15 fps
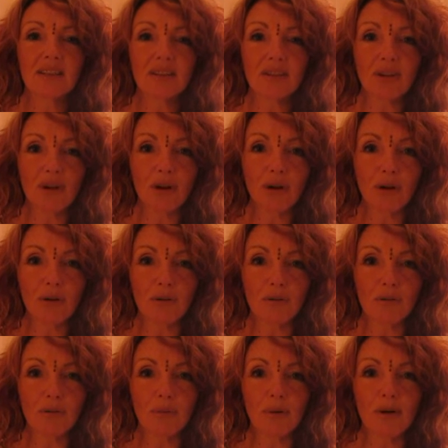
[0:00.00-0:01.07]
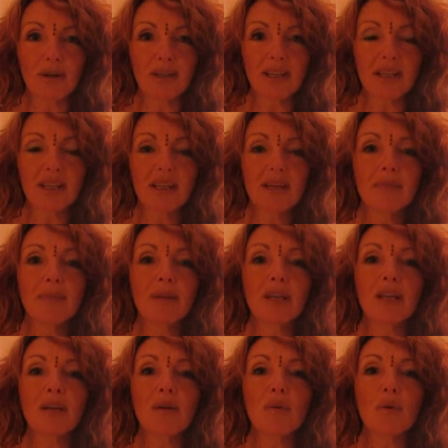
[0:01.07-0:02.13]
the whole body
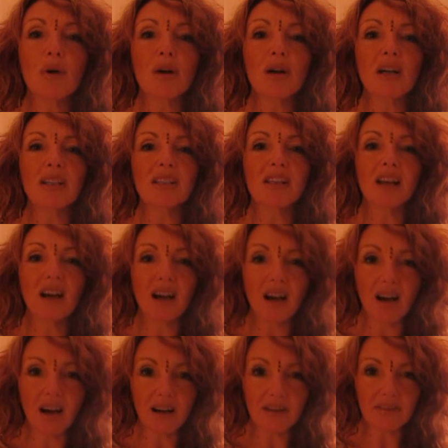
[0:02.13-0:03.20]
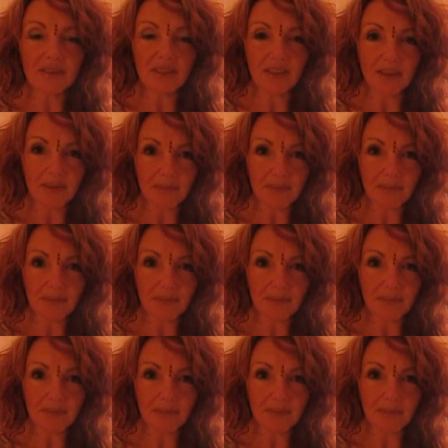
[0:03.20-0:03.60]
being worked after